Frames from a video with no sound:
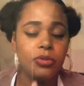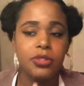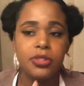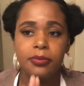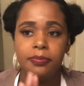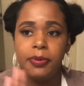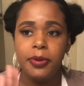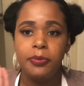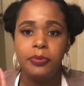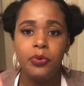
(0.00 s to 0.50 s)
with
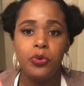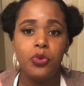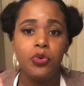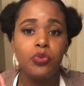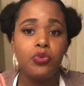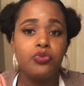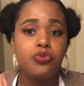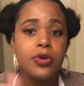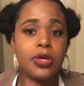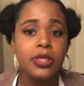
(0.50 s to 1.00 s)
some people
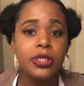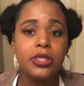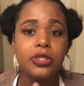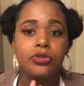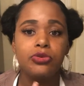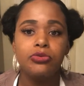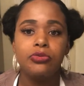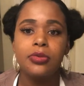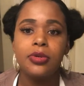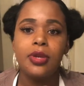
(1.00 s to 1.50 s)
who really
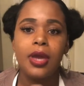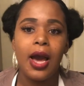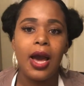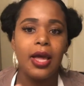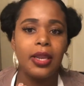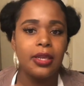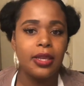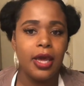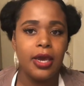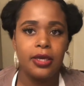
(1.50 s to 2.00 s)
do
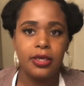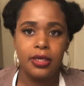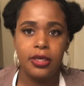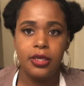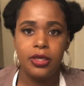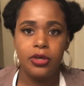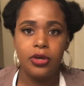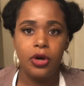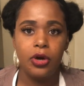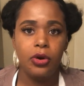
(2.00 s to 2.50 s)
not like
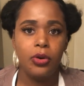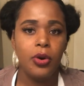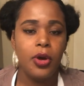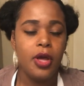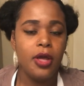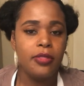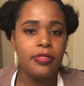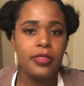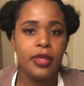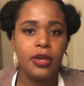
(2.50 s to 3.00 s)
keto,
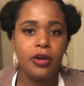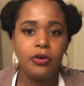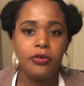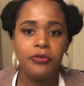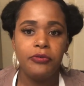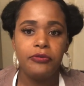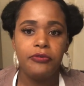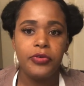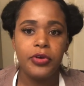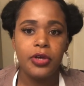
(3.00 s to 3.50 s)
they
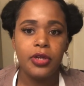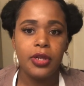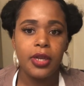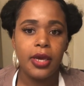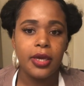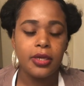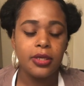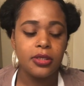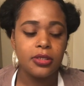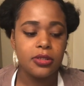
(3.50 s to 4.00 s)
don't feel
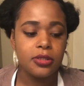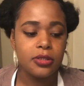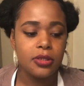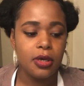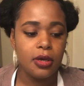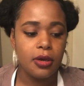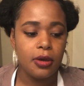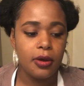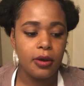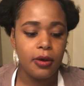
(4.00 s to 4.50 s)
like it's
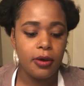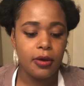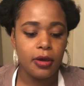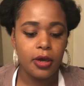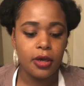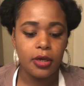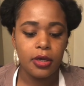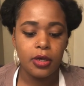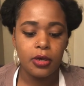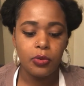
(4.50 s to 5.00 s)

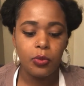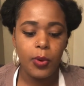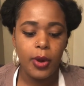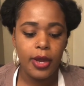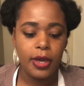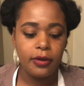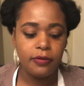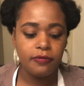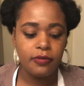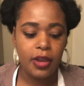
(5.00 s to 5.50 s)
a good
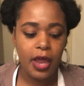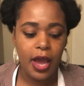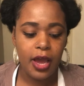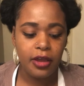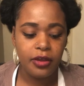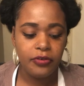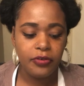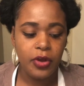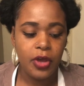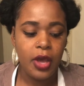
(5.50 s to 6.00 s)
way of
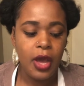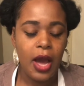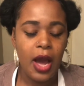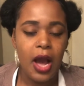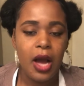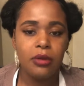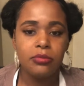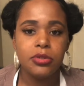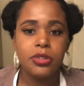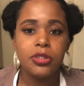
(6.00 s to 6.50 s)
life.
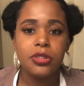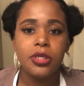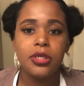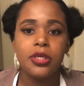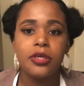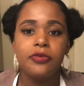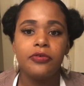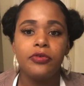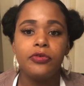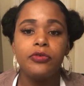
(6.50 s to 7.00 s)
I'm just going
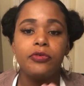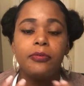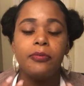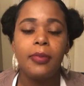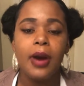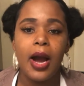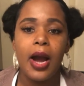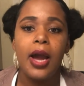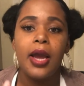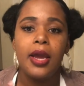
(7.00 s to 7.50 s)
to give you
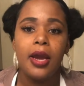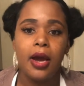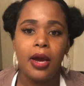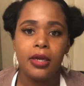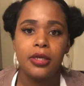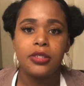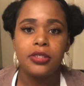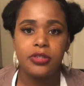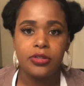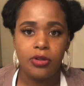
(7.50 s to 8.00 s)
my
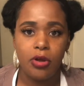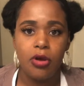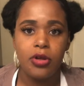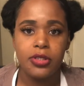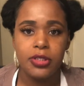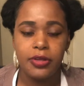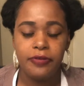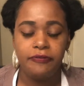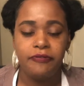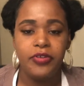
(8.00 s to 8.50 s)
honest
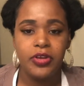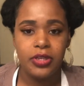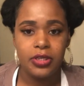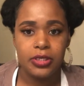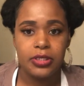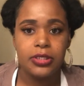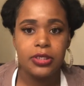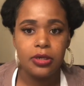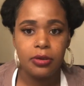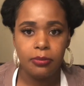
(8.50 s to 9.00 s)
thoughts and
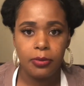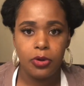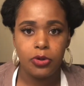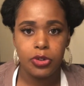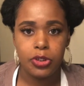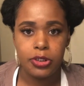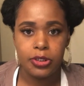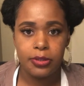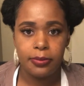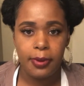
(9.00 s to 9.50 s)
feelings and
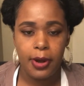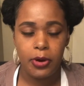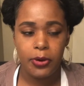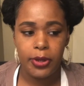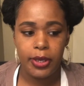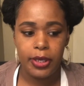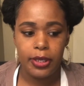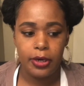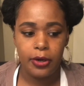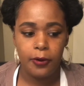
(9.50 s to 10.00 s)
emotions about
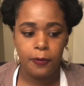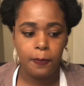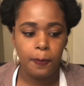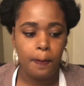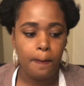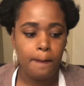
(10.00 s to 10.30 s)
keto.